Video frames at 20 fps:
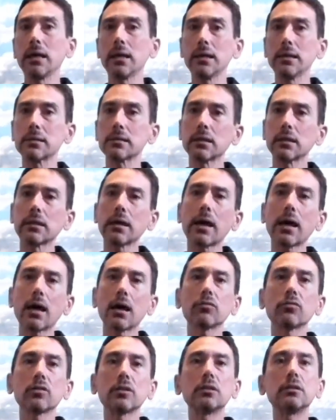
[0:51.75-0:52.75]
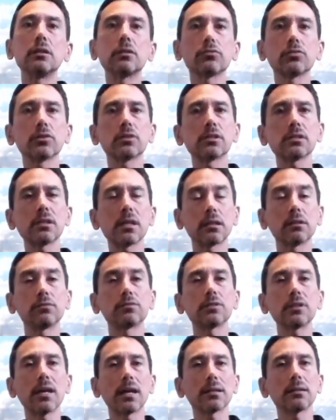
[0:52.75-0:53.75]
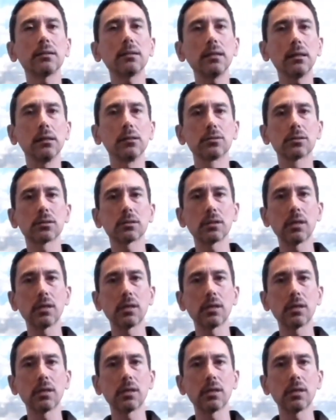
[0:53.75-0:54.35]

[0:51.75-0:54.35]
It's going to have a different set of techniques.